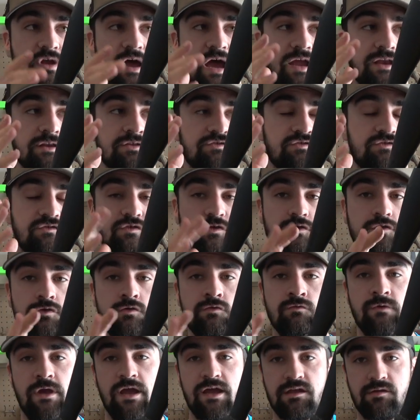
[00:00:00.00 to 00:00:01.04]
I
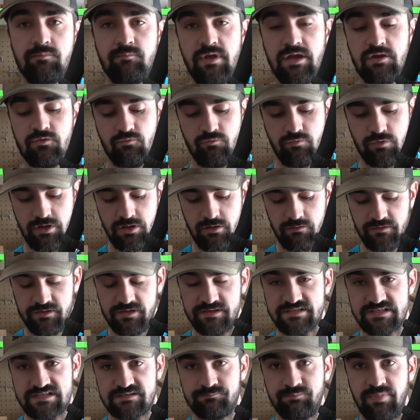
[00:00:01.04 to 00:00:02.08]
do recommend really
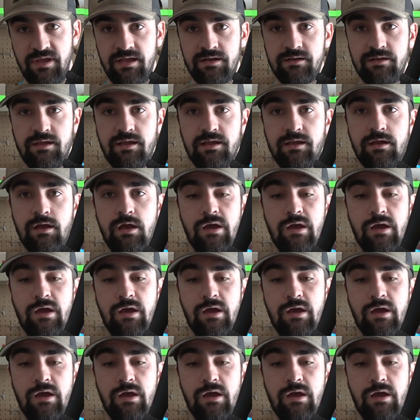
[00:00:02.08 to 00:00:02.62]
spending